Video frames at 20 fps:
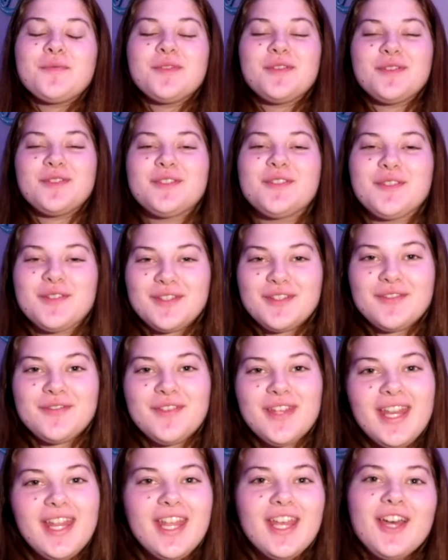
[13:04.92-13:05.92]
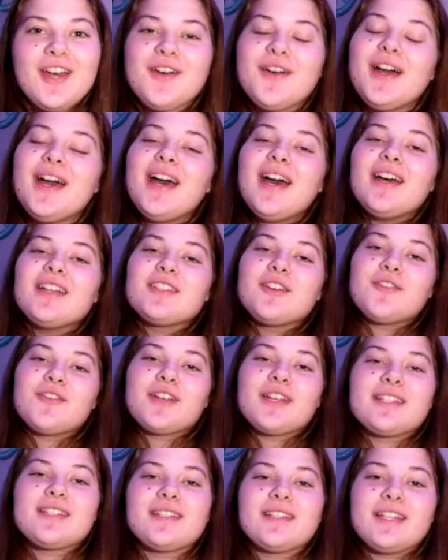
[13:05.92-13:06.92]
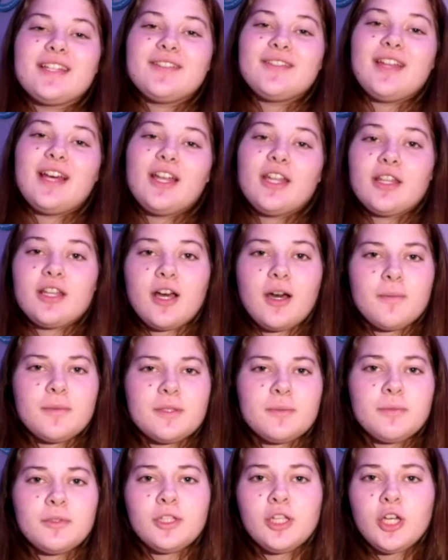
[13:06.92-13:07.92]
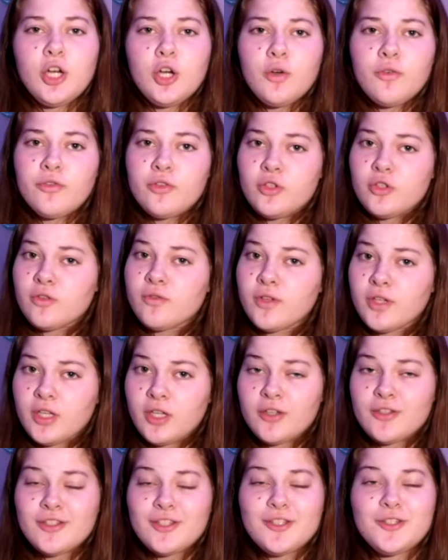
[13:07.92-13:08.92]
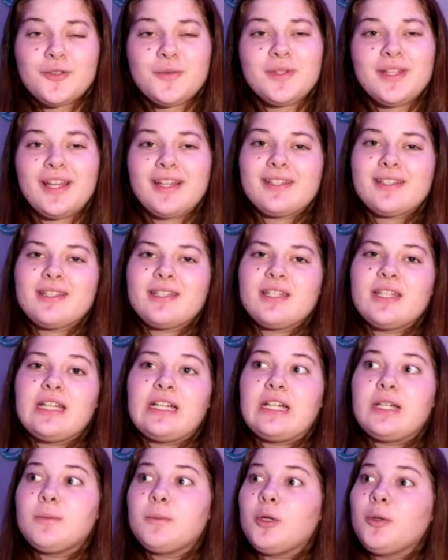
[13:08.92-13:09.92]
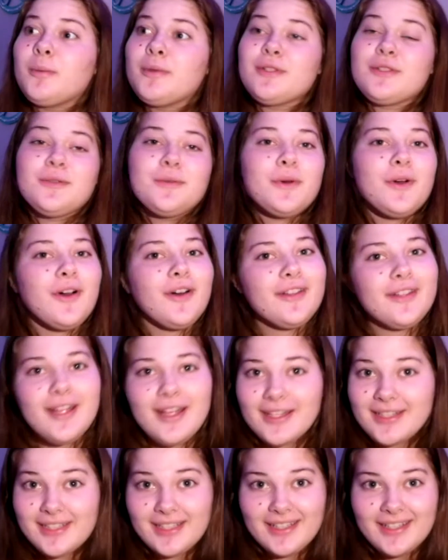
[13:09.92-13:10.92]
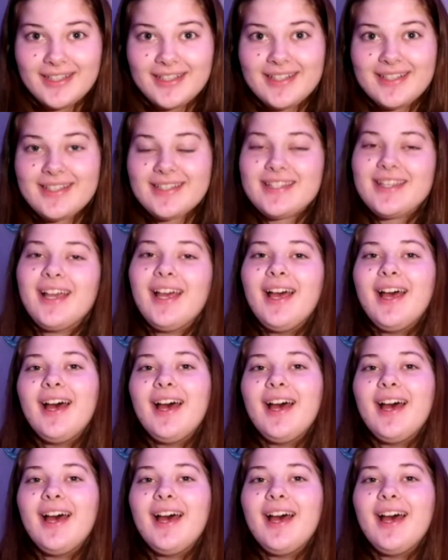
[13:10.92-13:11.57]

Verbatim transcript: you enjoyed the video. Don't forget to leave down in the comments below future videos that you would like to see. I am open to all ideas.